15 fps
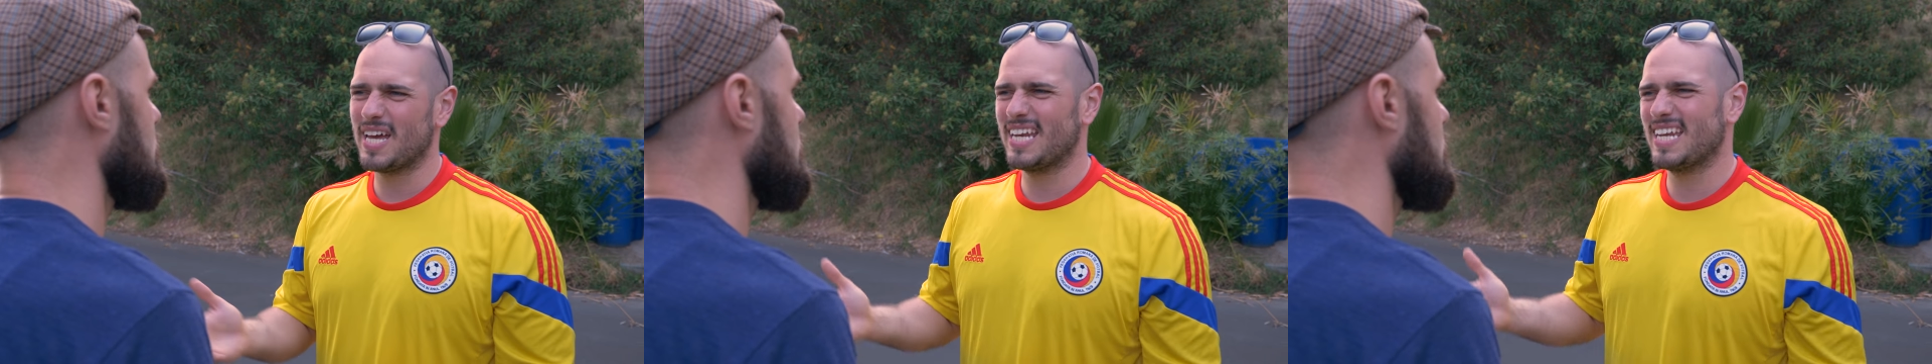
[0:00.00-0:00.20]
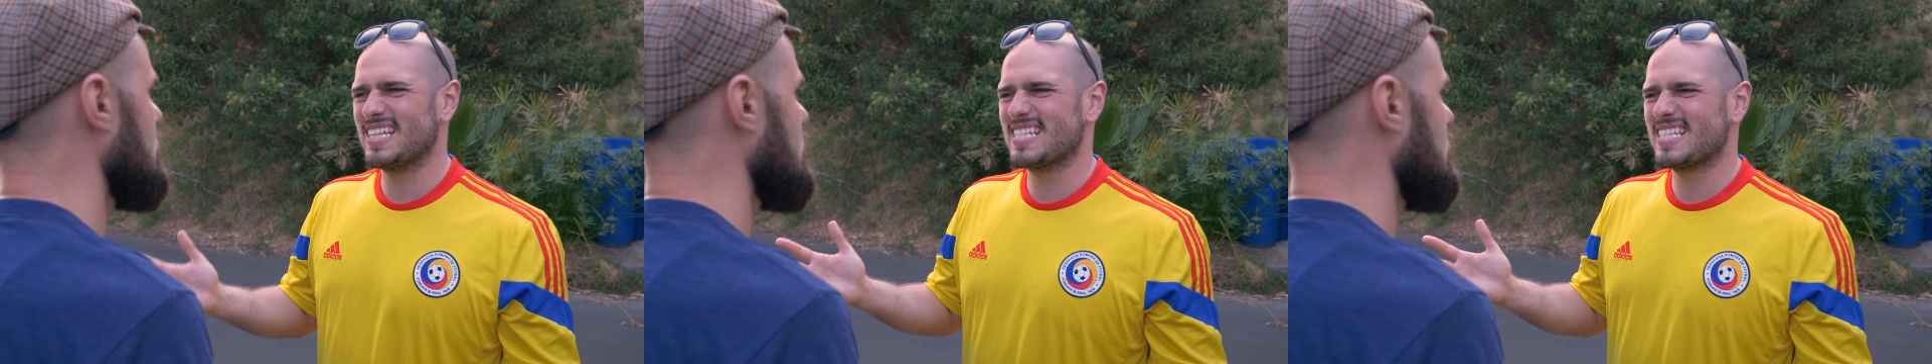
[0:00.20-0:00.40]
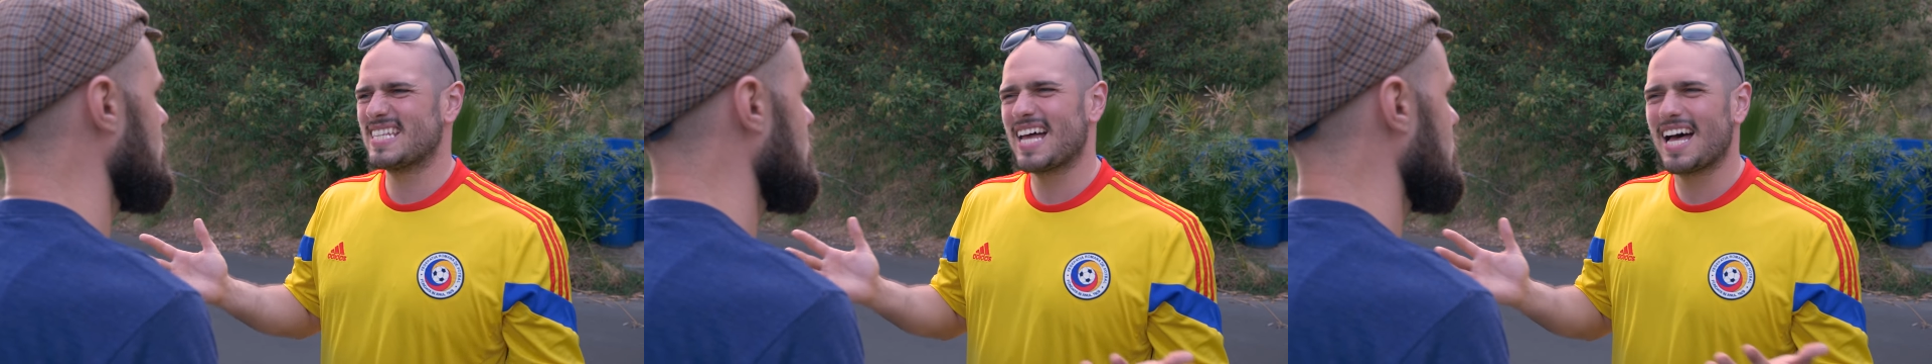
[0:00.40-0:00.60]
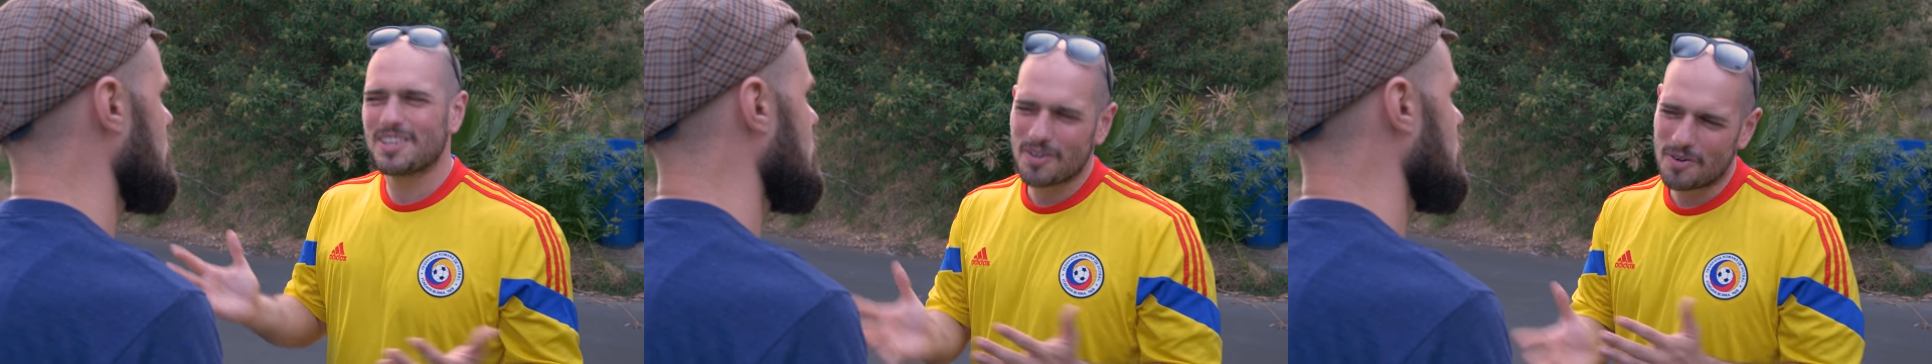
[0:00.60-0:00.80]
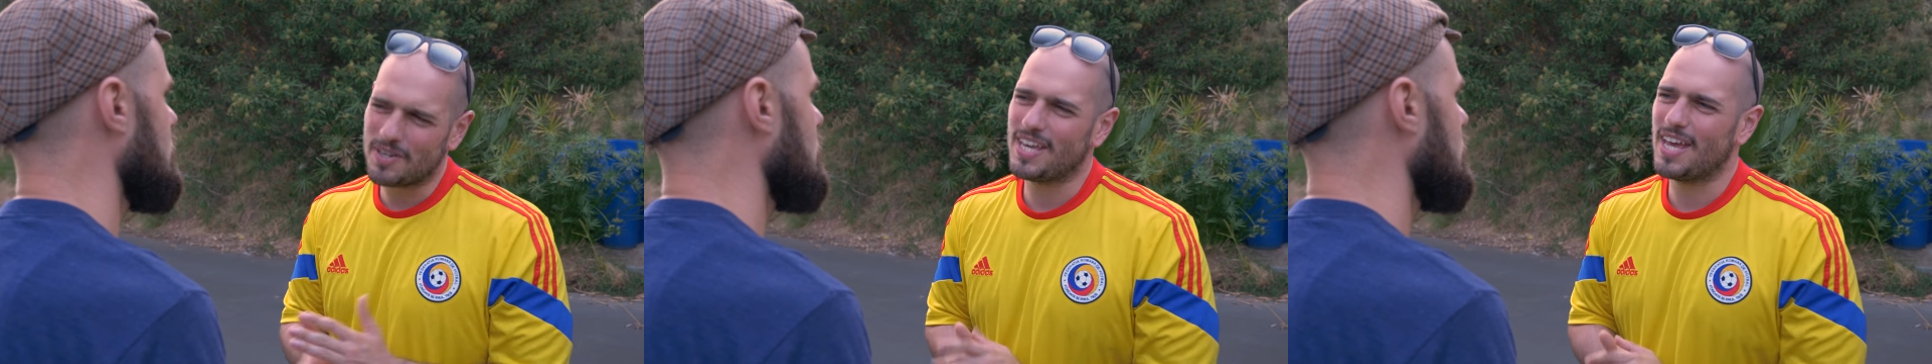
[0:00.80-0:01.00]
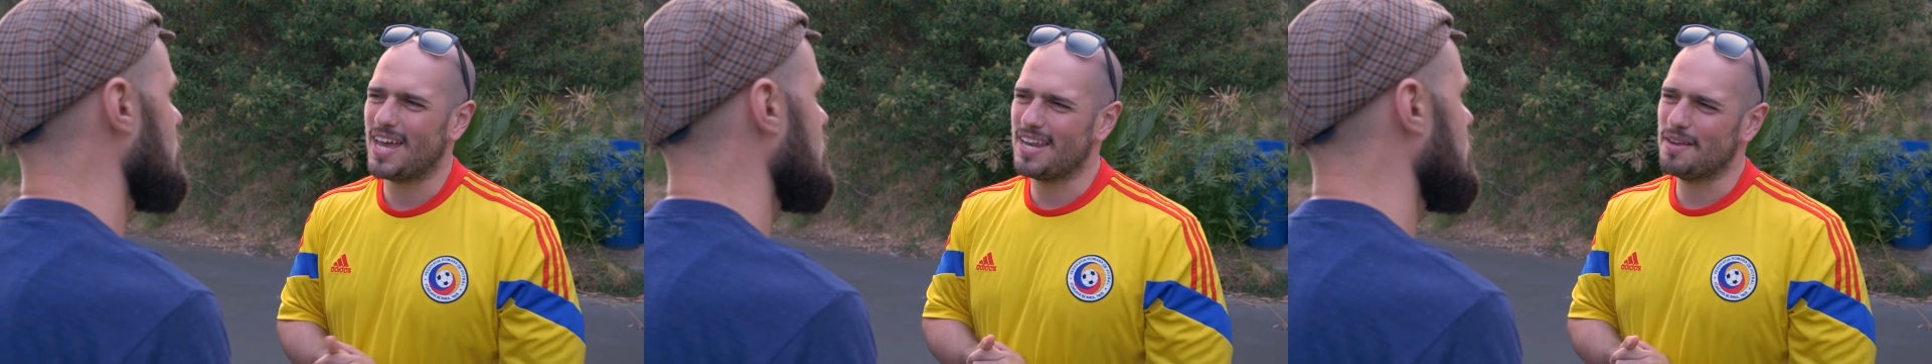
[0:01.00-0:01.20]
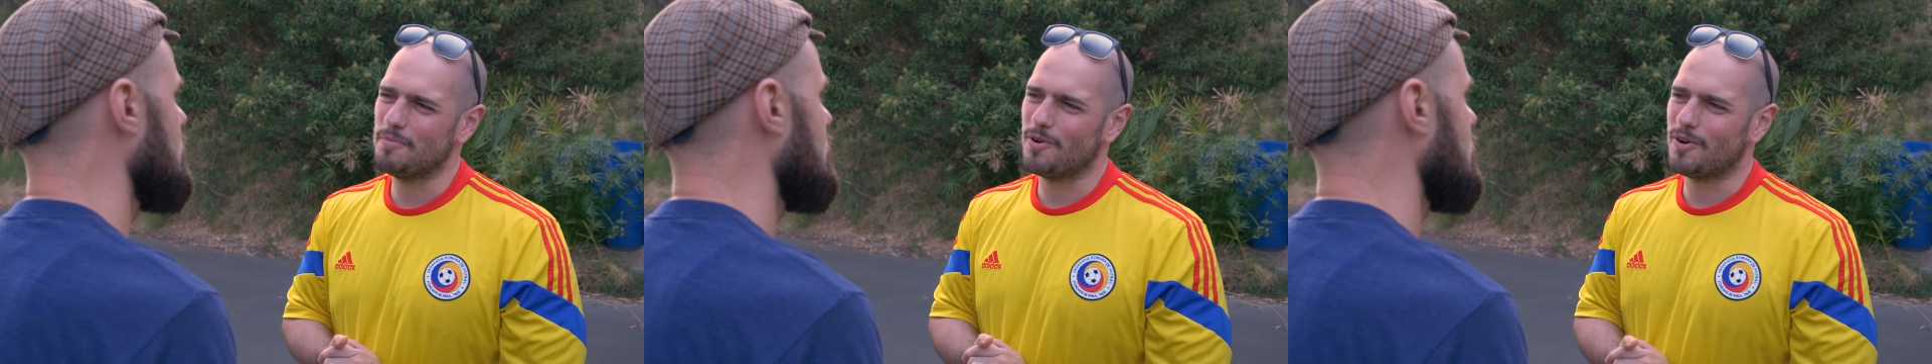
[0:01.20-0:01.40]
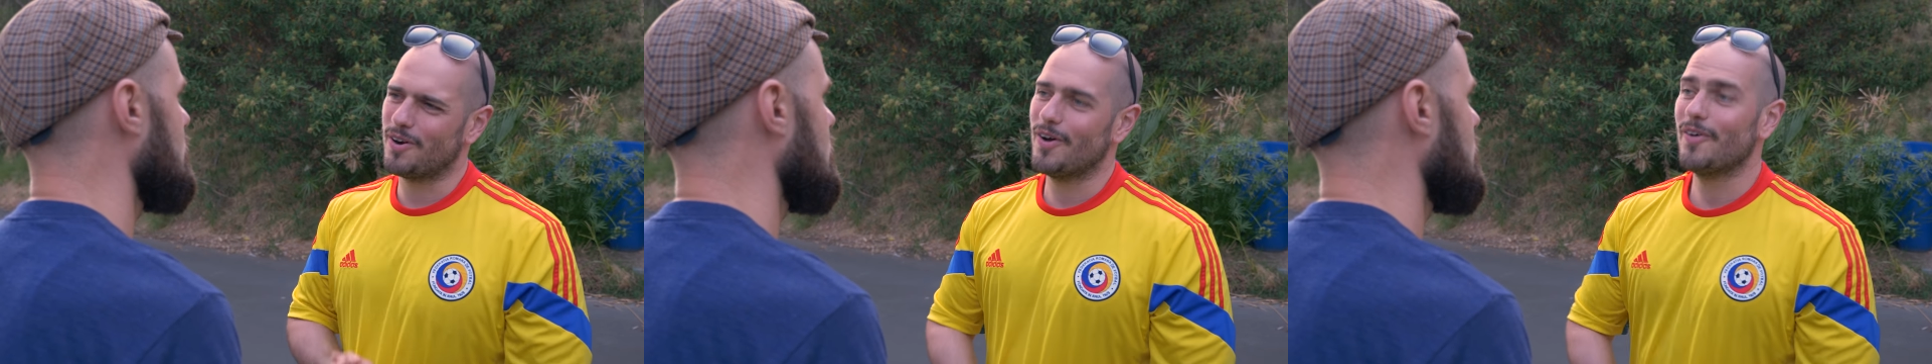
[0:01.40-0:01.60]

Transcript: and it's not okay anymore.